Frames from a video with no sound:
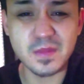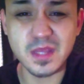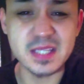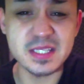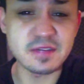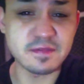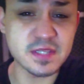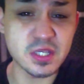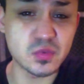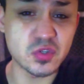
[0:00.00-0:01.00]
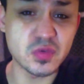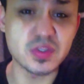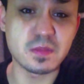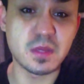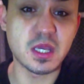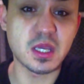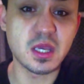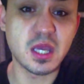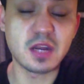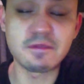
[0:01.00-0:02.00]
is the difference that you choose to make.
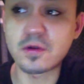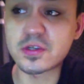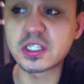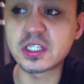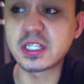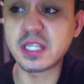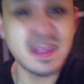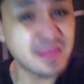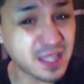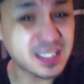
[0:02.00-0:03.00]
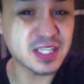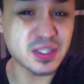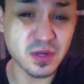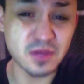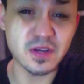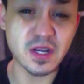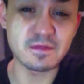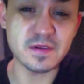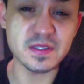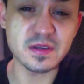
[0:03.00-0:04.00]
And unfortunately, that takes you out of your
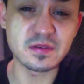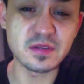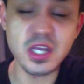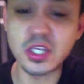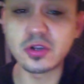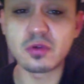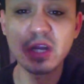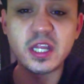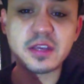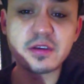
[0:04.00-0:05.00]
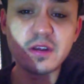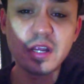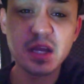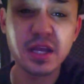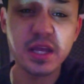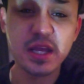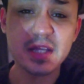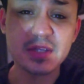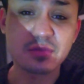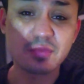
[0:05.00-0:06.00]
comfort zone. You know, right here
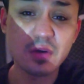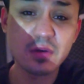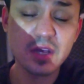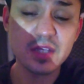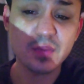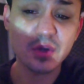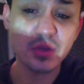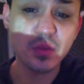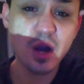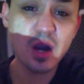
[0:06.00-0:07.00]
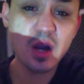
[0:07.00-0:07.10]
is growth, is where you are.